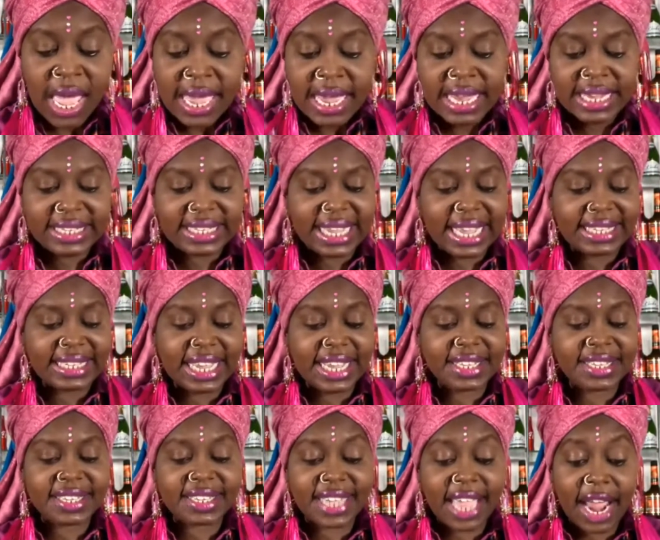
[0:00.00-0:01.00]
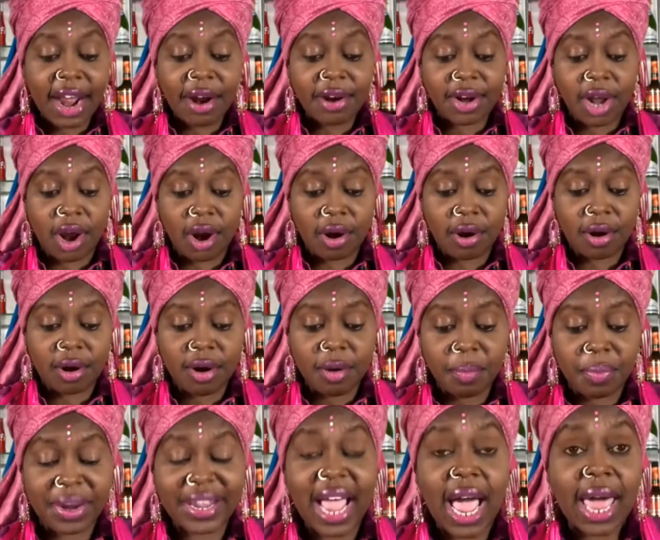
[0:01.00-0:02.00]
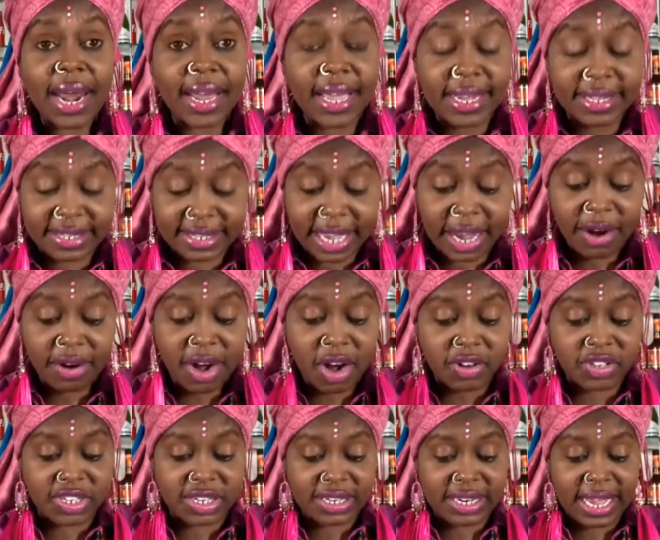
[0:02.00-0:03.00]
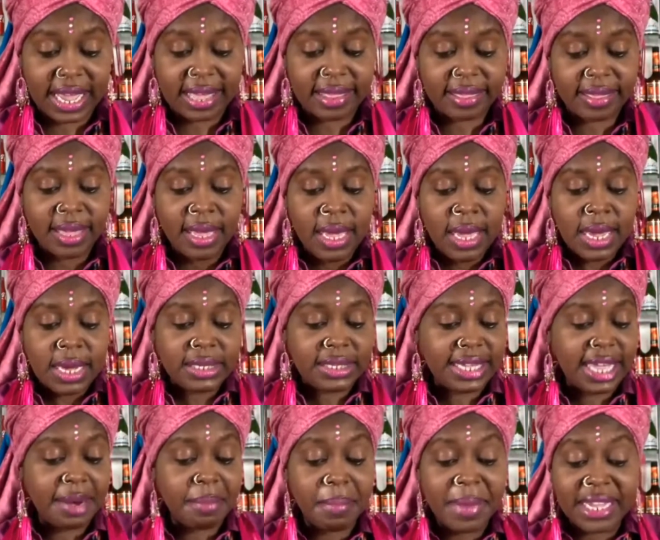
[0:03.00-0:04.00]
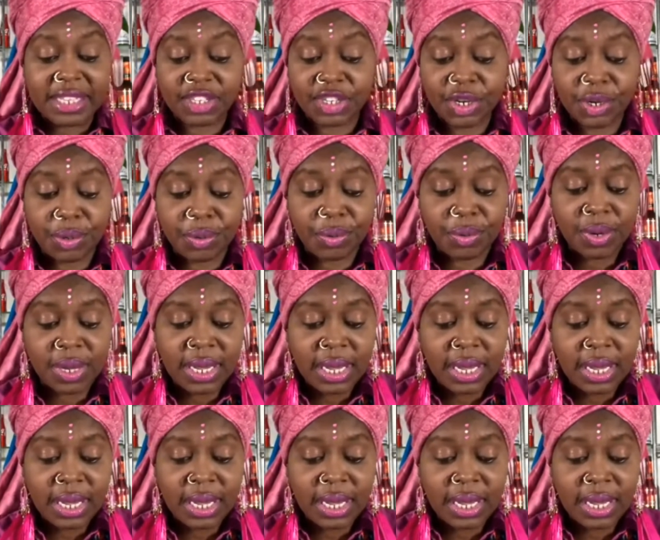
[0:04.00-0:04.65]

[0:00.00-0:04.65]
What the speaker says: He says it scared her, Breonna. It scared her to death. He said, me too.